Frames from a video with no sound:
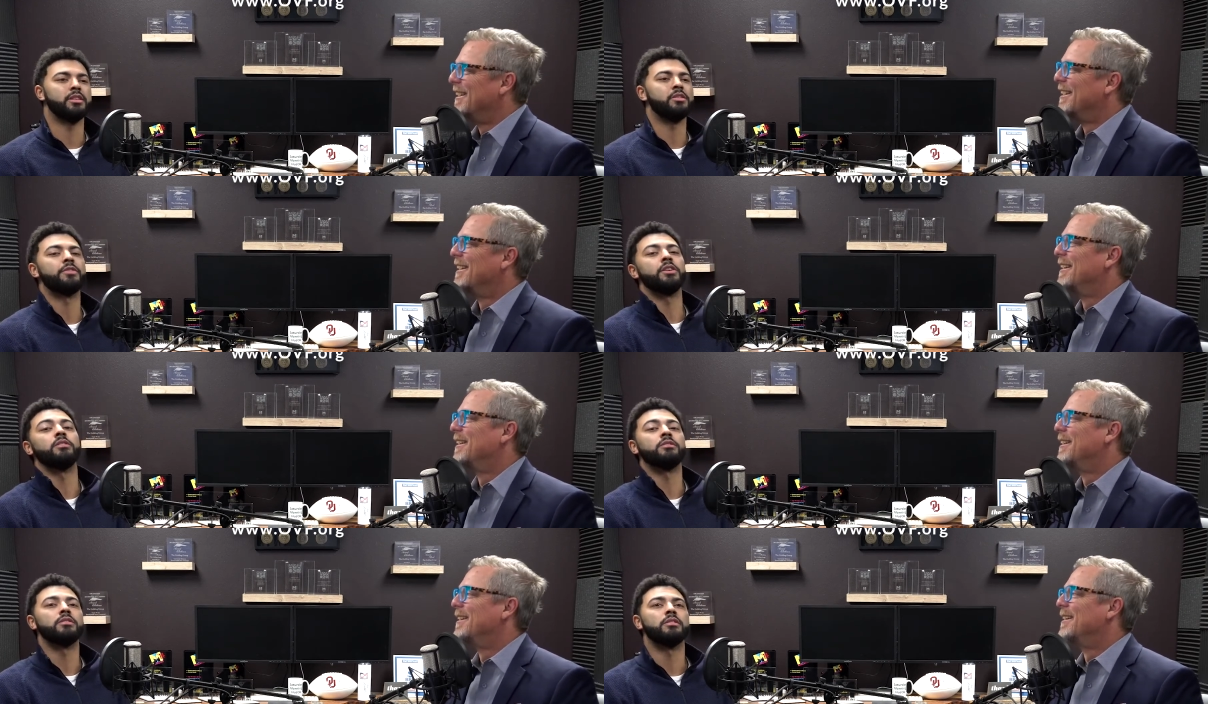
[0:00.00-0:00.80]
Speaker 1: you'll
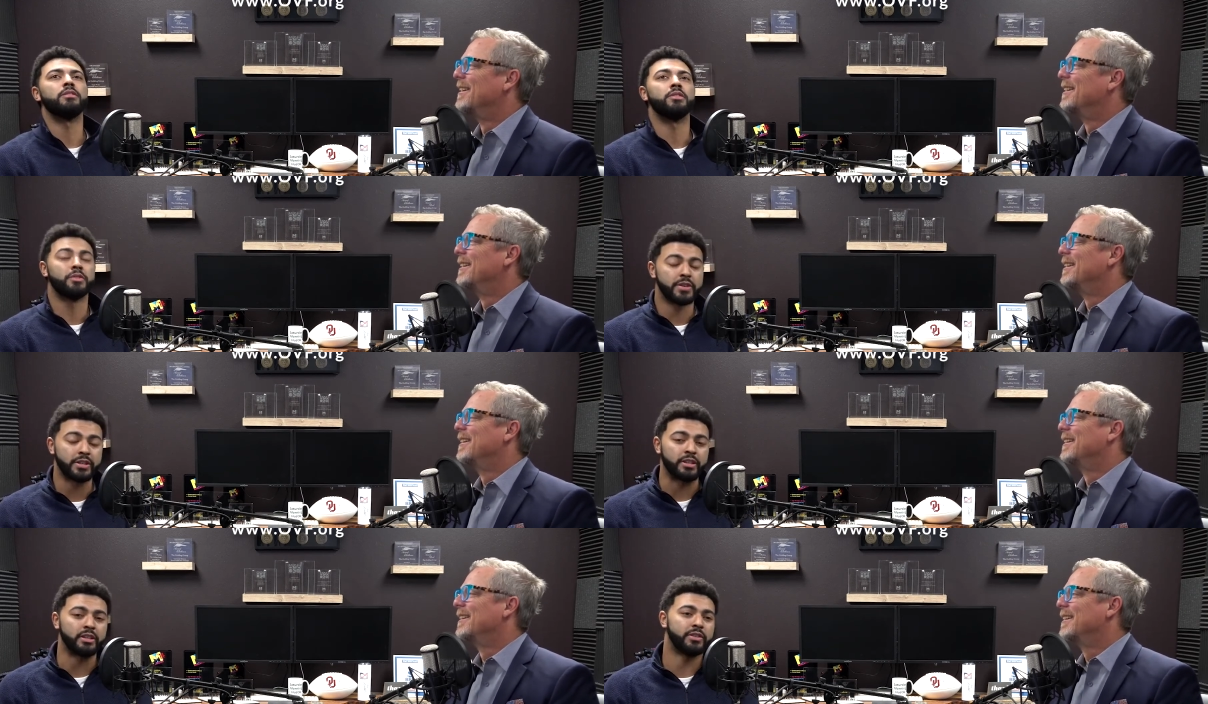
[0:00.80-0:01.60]
feel
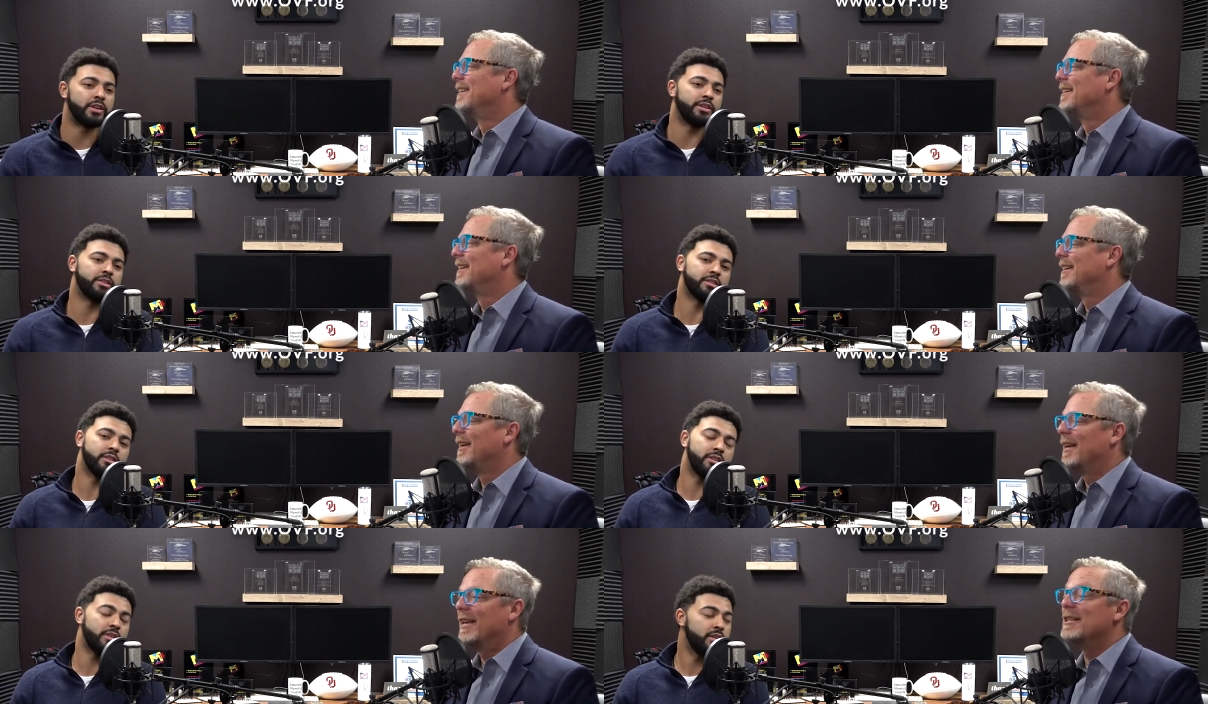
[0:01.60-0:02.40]
fulfilled in the very end.
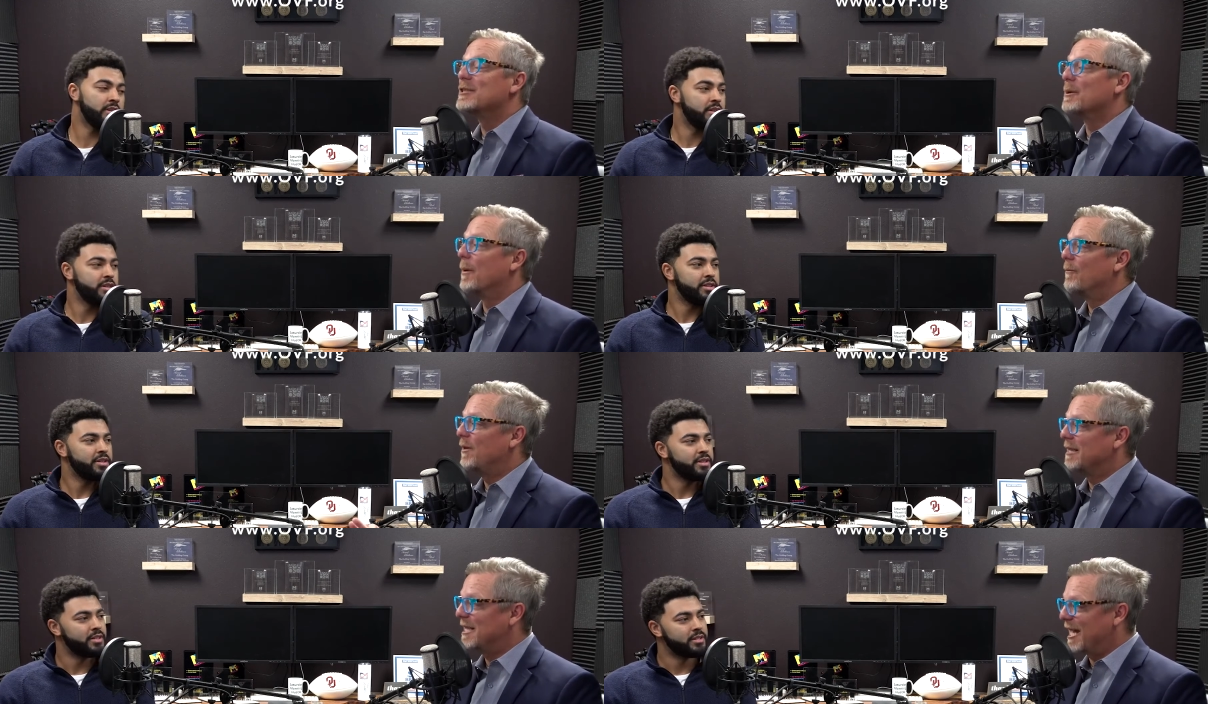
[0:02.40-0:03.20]
That is some
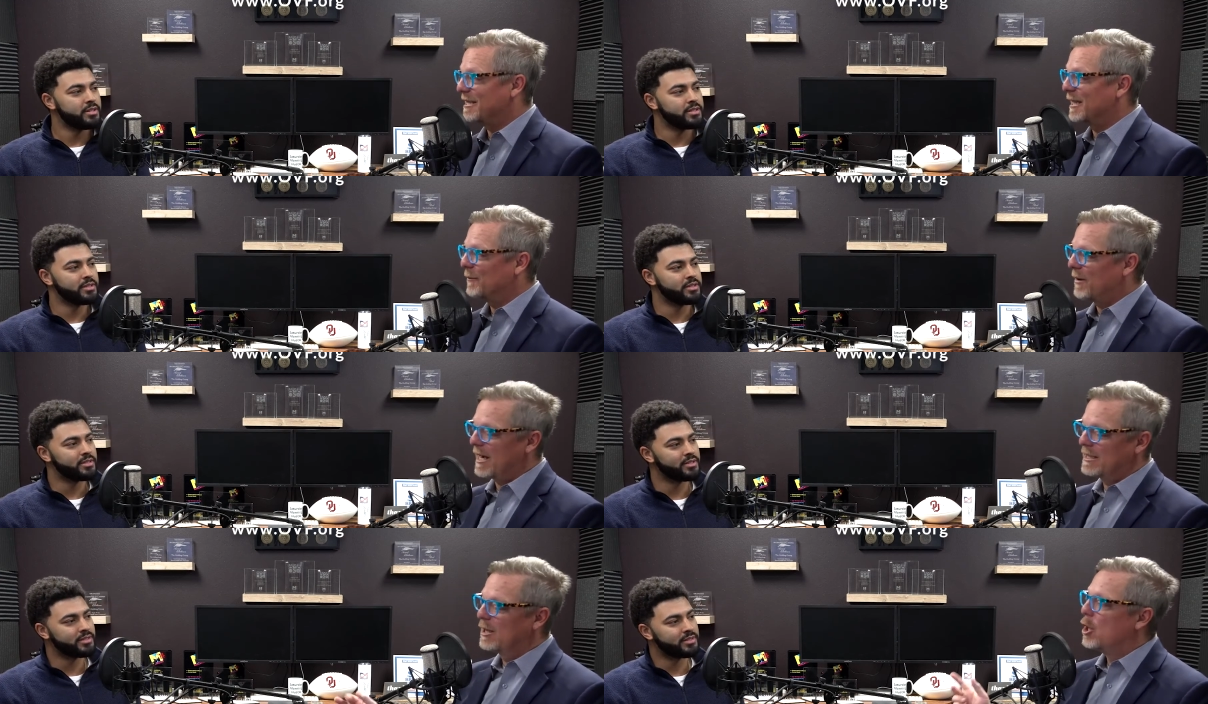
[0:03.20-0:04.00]
fantastic
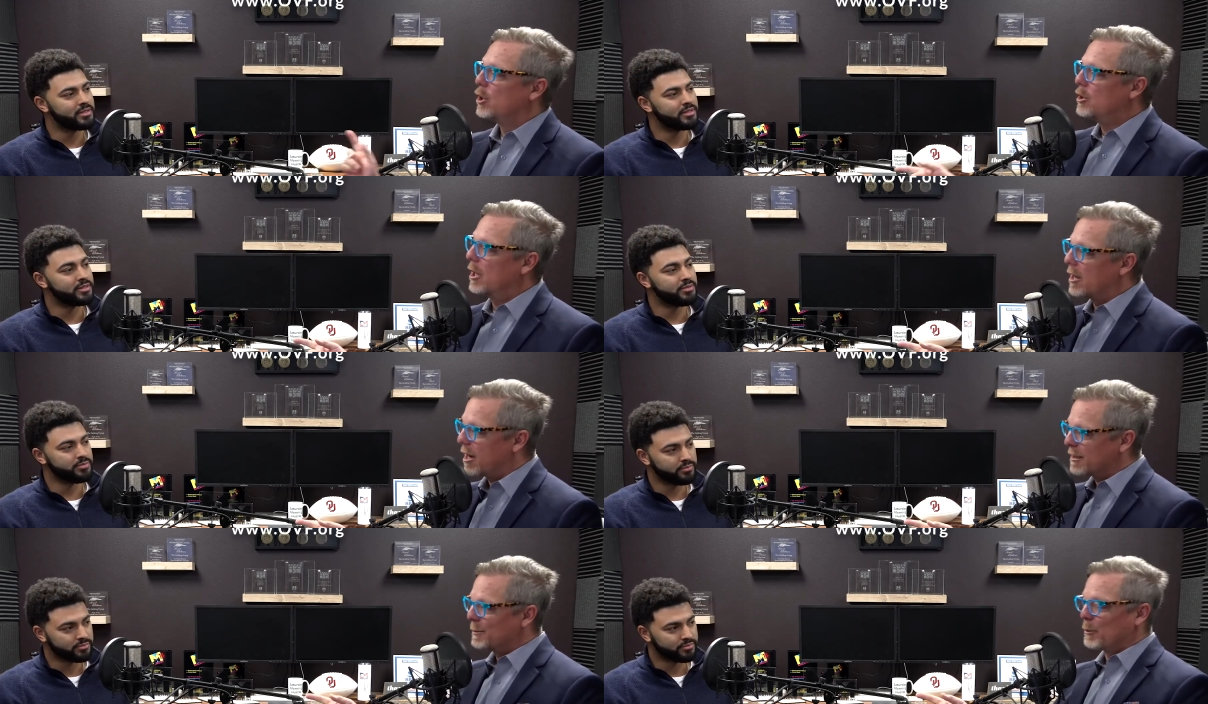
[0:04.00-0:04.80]
advice. Young
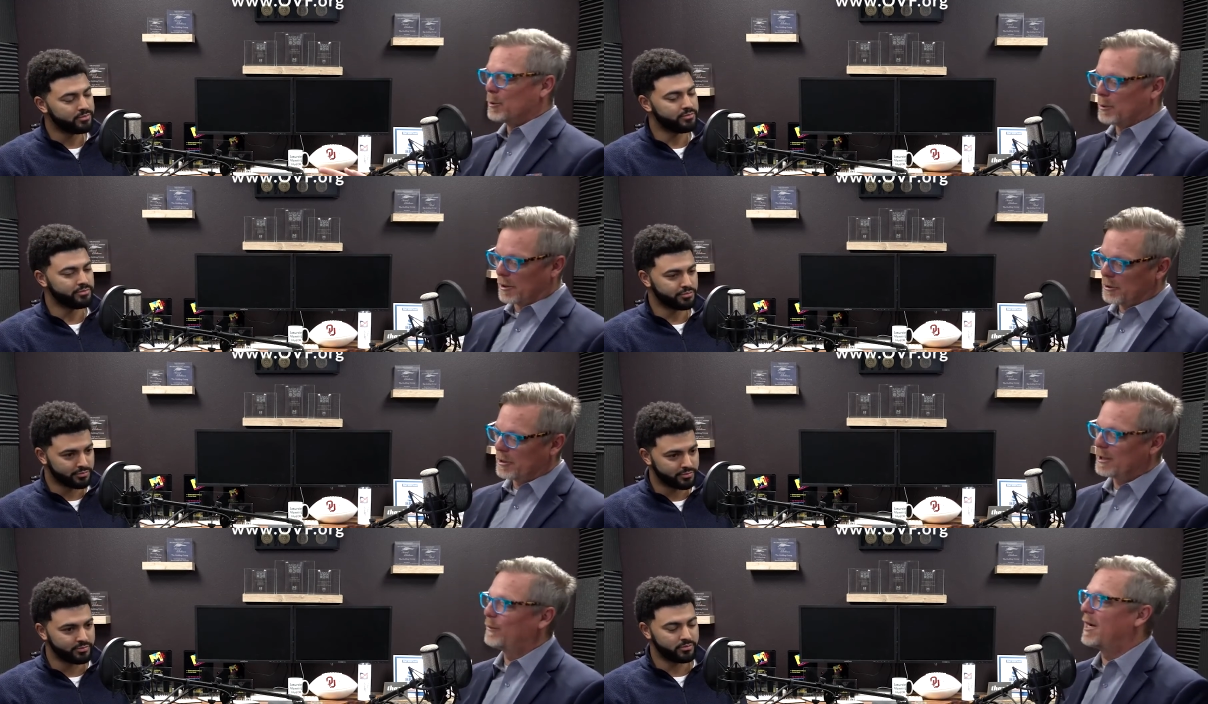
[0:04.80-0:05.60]
entrepreneur
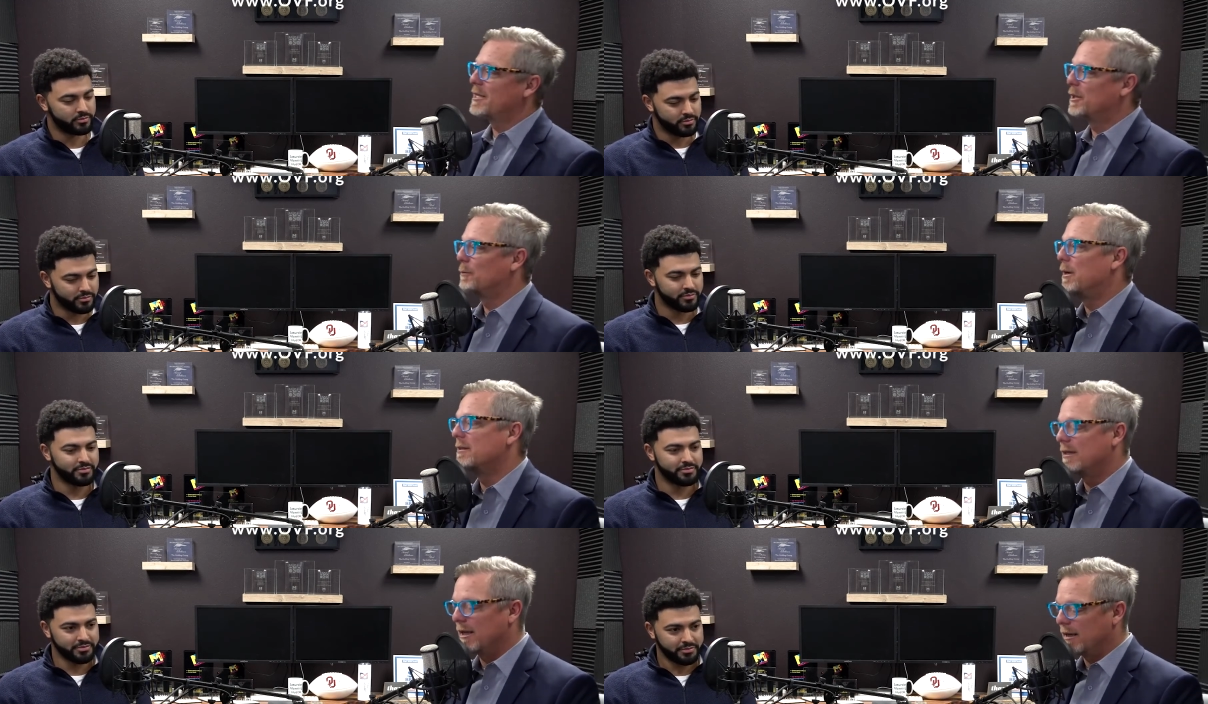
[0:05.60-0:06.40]
Chris Foster,
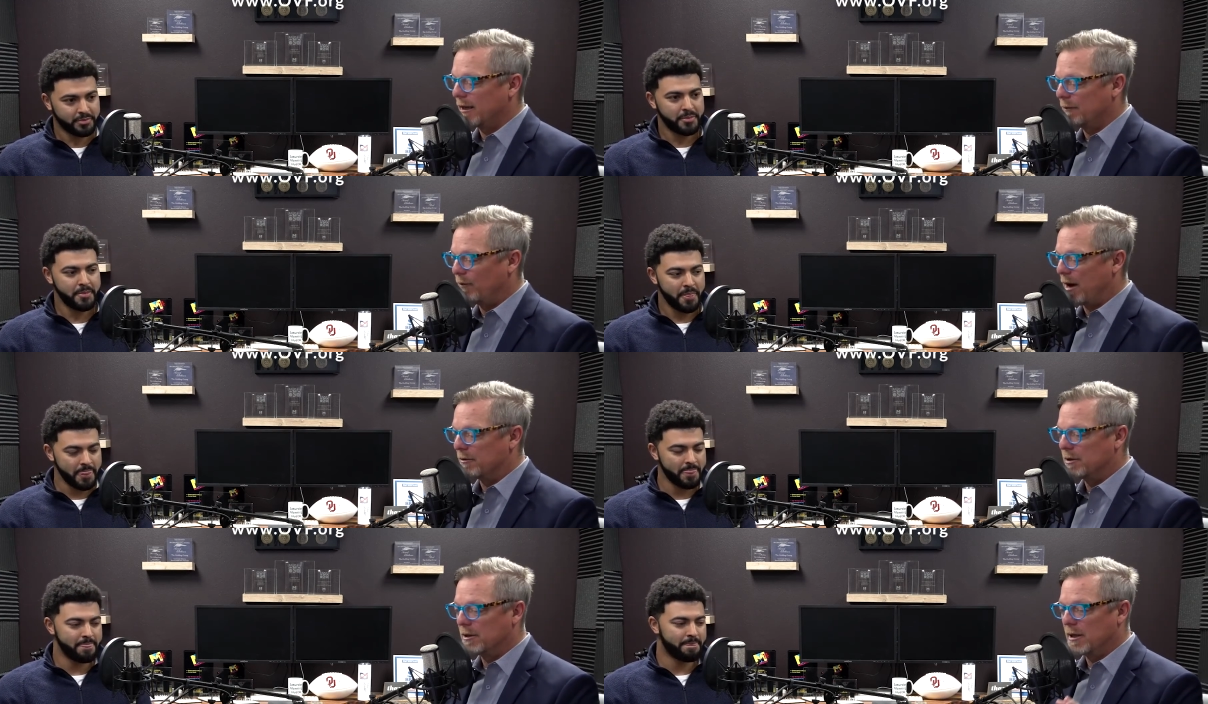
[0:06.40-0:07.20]
president and
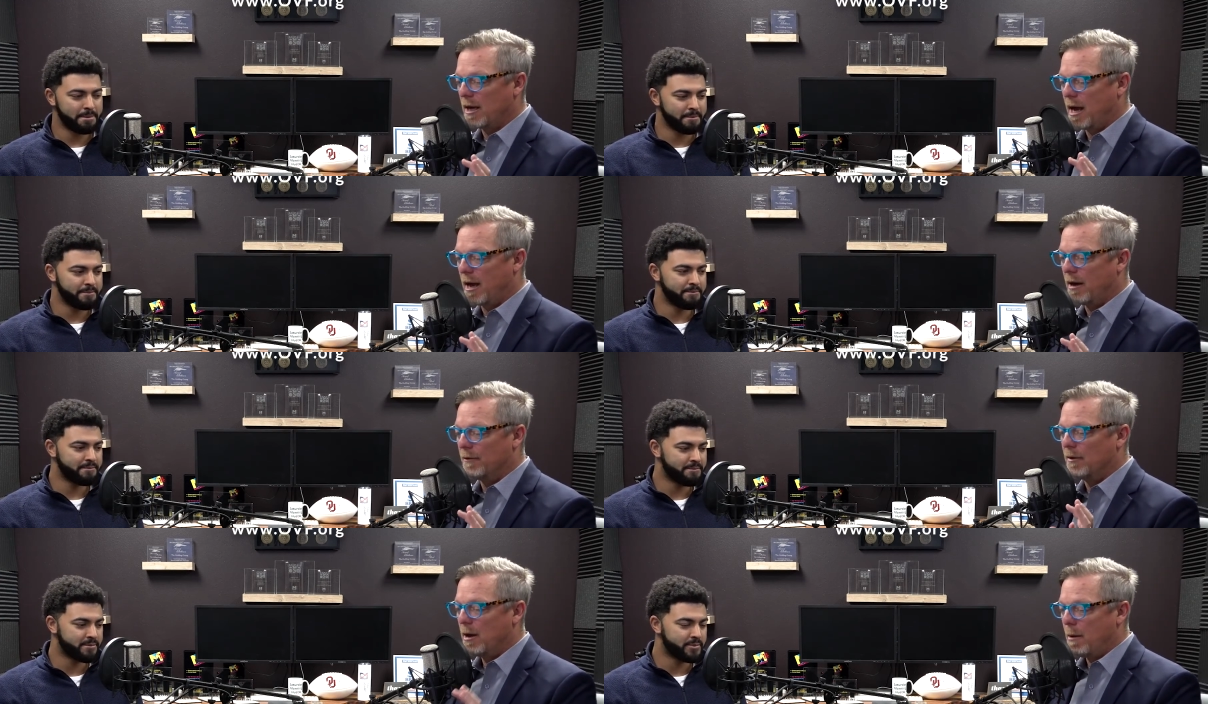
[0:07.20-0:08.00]
Speaker 2: founder of